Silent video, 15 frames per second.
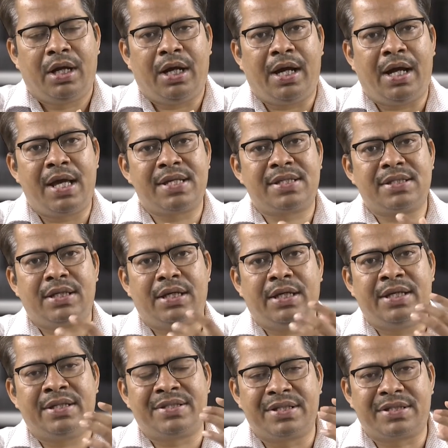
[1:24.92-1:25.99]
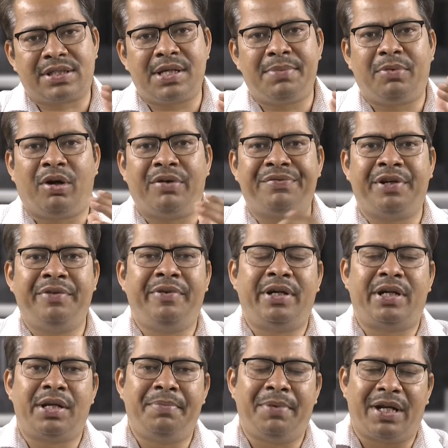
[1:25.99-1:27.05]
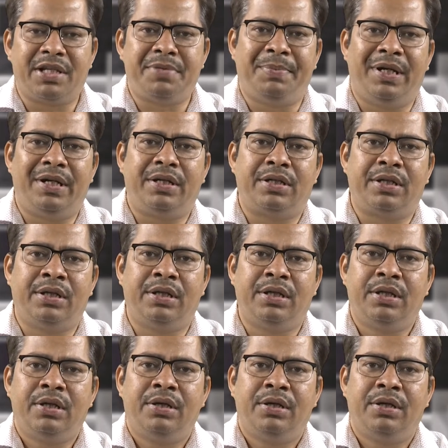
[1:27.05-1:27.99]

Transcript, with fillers: as a system of inventory management uh,